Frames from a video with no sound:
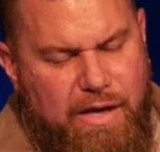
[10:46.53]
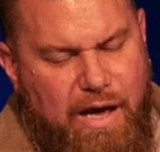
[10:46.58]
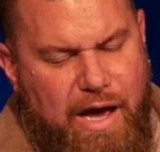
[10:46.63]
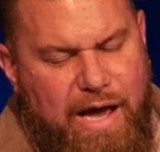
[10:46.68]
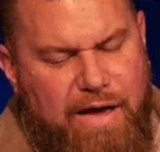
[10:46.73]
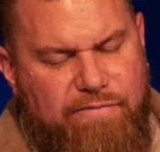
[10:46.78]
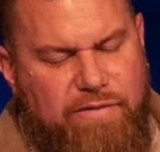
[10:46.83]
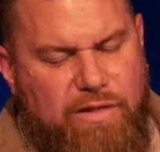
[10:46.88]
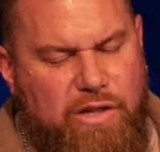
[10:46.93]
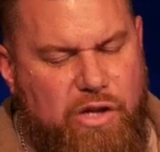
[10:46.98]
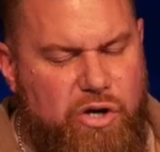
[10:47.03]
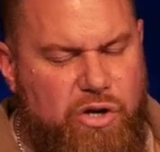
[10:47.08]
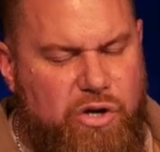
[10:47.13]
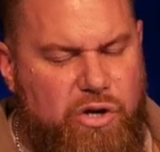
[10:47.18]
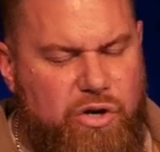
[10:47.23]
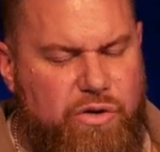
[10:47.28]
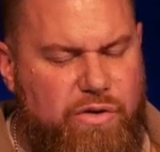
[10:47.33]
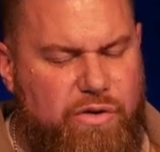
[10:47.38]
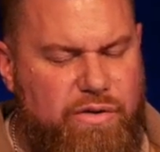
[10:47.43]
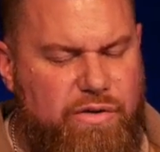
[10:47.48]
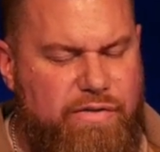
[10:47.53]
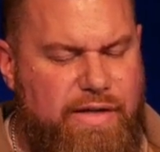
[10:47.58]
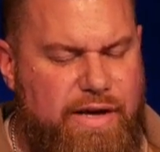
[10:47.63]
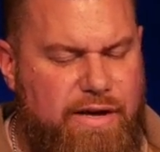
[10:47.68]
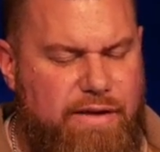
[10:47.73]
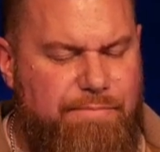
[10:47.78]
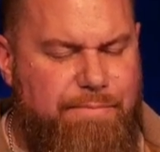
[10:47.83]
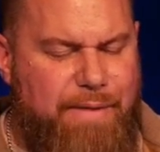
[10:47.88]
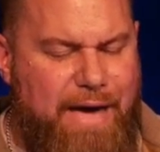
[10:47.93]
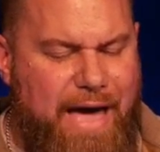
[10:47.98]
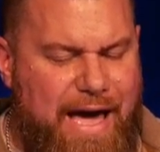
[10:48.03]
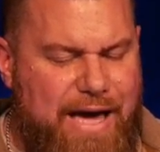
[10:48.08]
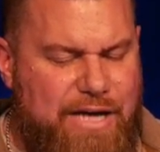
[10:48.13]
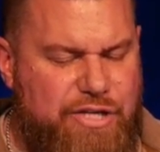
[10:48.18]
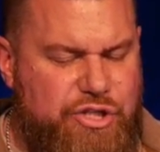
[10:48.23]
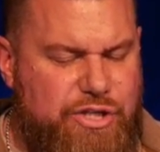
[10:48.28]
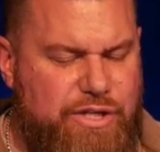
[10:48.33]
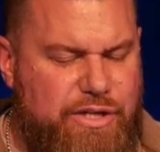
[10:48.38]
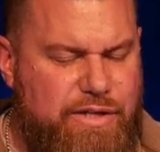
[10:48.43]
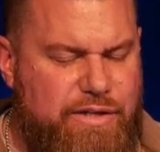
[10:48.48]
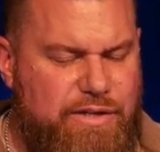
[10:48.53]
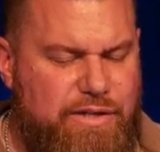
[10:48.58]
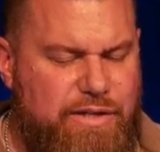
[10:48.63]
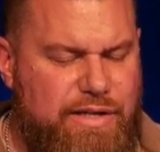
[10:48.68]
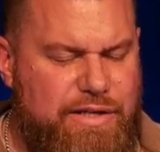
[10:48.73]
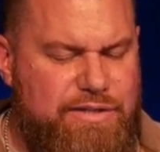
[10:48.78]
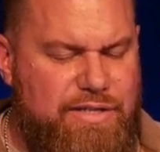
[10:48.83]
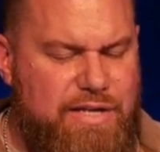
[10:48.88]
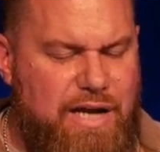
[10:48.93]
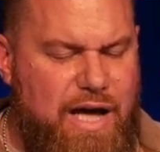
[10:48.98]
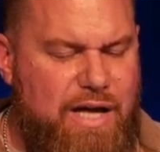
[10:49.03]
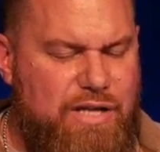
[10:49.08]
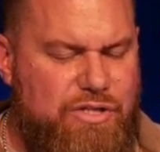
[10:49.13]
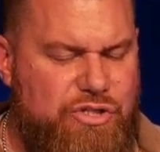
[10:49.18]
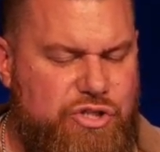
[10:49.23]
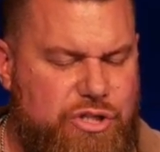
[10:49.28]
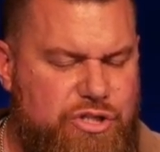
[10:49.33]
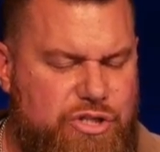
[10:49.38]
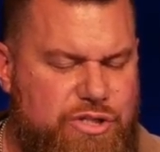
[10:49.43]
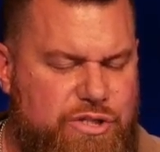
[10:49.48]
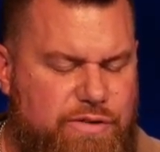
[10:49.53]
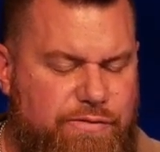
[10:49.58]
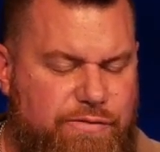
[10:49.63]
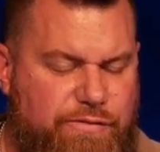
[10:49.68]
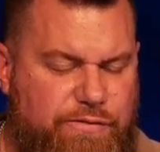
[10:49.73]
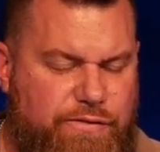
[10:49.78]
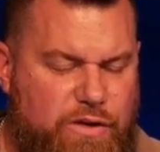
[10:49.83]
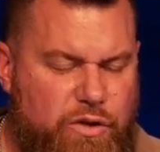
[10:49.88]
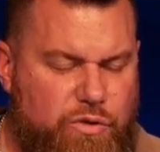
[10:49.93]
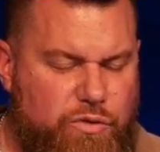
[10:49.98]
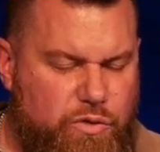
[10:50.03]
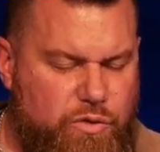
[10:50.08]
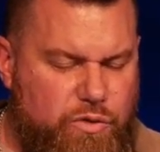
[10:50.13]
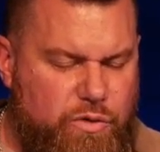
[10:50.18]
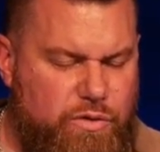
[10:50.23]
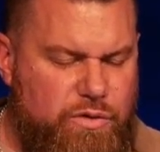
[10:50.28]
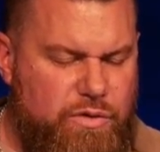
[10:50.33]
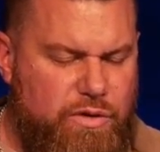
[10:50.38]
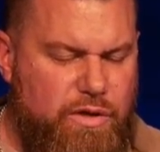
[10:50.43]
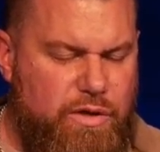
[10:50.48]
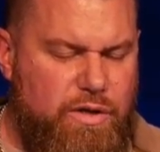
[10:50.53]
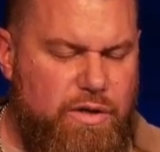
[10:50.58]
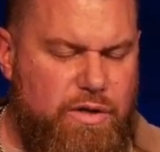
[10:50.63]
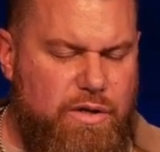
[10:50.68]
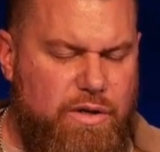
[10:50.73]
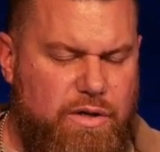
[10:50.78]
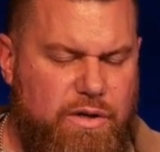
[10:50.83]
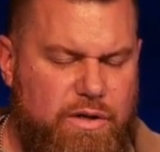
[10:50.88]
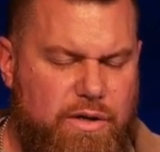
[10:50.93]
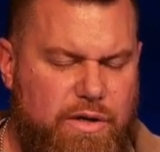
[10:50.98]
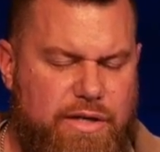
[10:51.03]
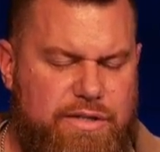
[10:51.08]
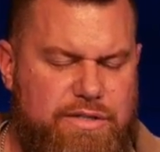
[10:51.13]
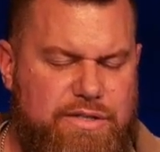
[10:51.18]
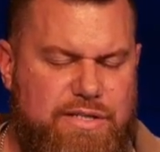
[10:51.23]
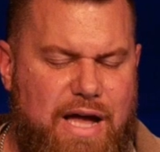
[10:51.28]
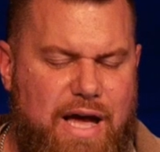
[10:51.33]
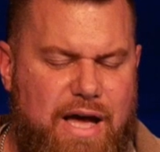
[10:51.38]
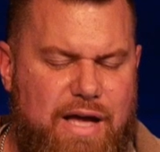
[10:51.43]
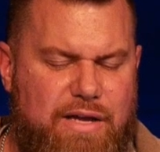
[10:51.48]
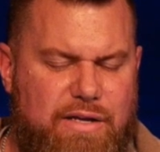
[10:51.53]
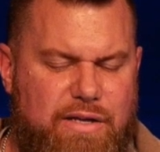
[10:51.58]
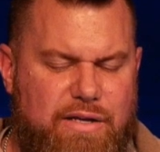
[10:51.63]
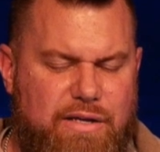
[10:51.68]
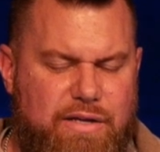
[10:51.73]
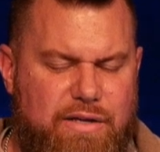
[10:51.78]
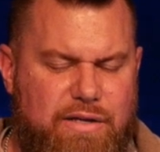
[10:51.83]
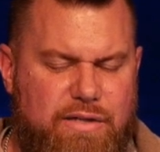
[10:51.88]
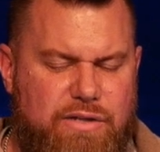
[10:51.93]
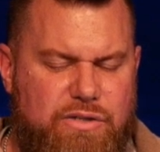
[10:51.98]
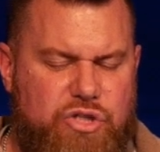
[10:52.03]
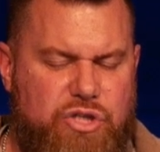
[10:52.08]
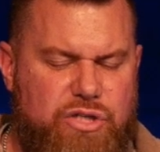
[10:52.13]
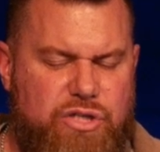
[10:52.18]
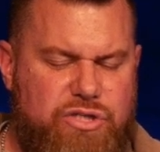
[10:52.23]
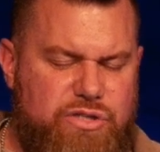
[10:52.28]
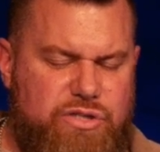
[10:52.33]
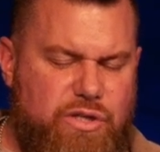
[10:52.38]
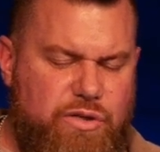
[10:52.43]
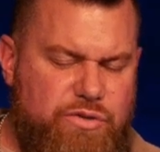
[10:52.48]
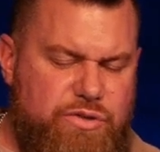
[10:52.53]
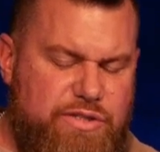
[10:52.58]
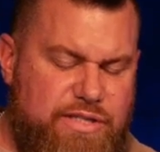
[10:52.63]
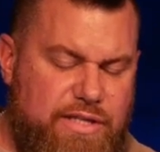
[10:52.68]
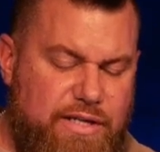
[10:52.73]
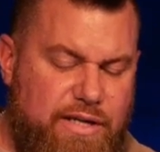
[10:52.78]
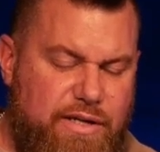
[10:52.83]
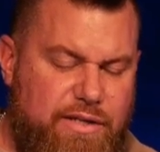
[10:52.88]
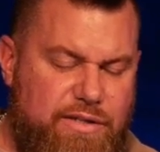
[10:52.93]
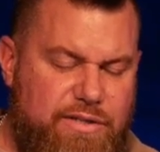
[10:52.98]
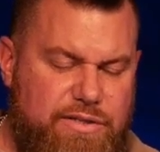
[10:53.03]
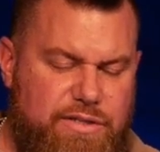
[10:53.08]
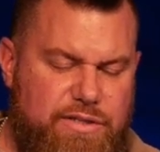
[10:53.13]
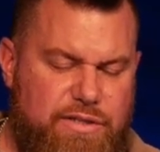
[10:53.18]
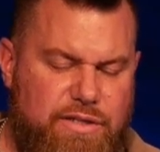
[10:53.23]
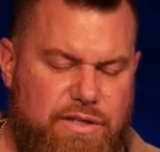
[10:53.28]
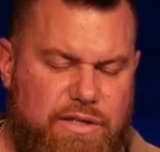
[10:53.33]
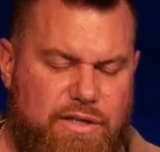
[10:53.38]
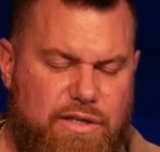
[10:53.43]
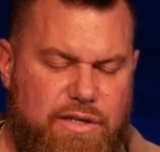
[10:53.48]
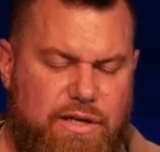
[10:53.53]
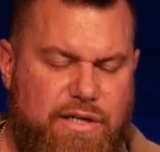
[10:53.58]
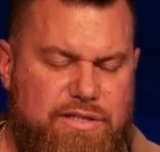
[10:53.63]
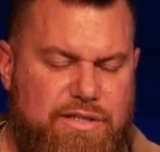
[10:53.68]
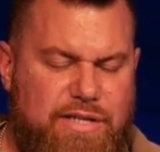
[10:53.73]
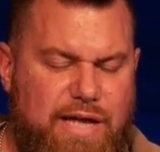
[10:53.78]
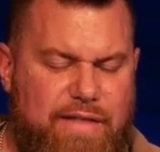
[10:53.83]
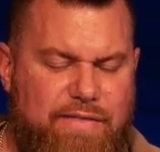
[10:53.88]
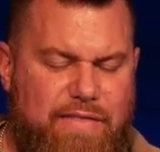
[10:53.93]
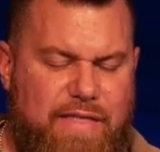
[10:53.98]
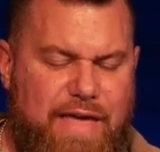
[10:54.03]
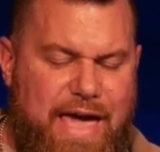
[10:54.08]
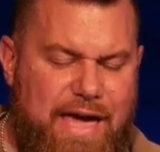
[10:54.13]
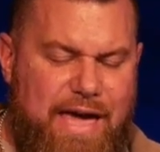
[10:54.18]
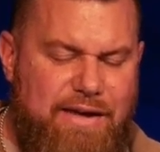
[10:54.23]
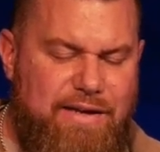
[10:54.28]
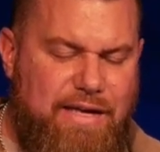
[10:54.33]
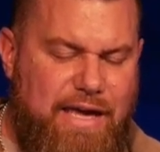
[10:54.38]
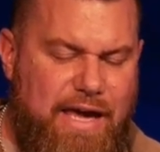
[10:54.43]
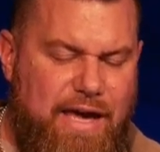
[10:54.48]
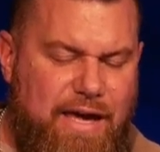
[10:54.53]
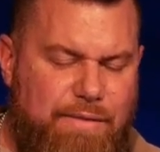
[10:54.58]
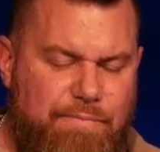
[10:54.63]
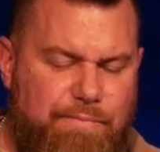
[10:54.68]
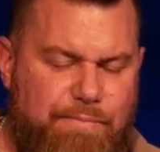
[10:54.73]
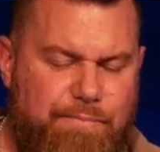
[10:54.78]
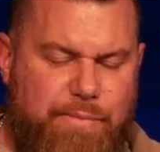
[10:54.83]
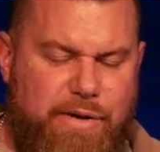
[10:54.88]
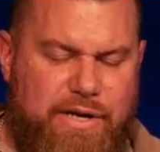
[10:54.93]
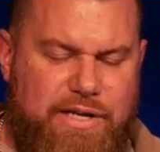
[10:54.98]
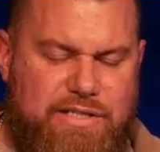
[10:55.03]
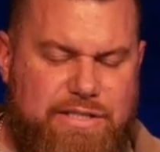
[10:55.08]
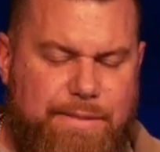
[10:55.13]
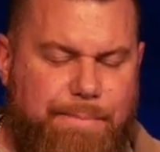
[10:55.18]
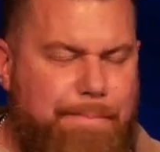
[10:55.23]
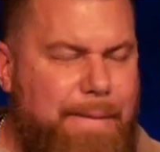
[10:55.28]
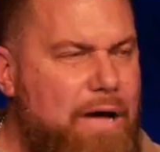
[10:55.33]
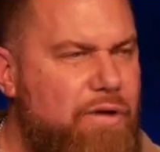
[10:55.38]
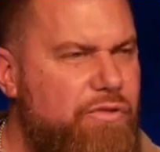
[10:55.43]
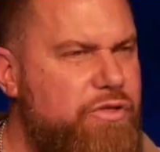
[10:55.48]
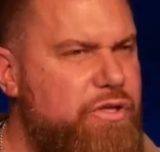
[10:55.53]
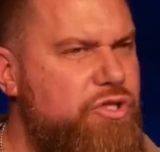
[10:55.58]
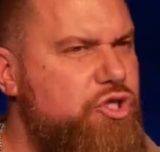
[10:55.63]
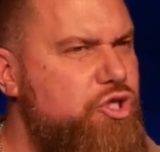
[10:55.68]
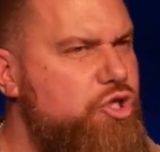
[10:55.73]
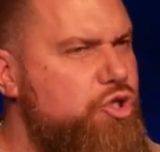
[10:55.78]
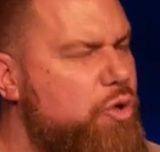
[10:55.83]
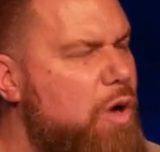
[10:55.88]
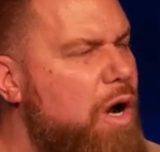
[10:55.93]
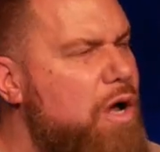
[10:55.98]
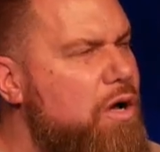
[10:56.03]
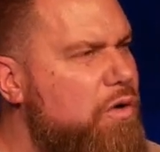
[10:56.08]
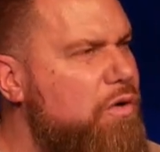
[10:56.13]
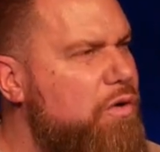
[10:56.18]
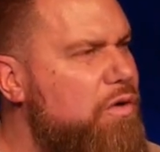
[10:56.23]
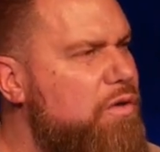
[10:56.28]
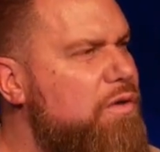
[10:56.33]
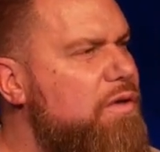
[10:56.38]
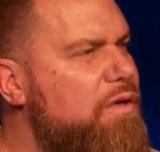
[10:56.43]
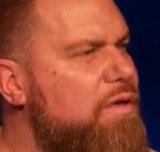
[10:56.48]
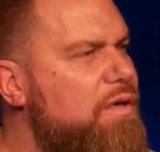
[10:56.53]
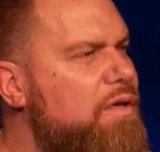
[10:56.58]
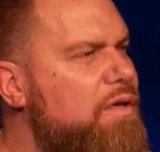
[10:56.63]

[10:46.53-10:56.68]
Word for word: I've learned that passion is not just fuel, it's not just those things, it's not the end game, but it's about the struggle.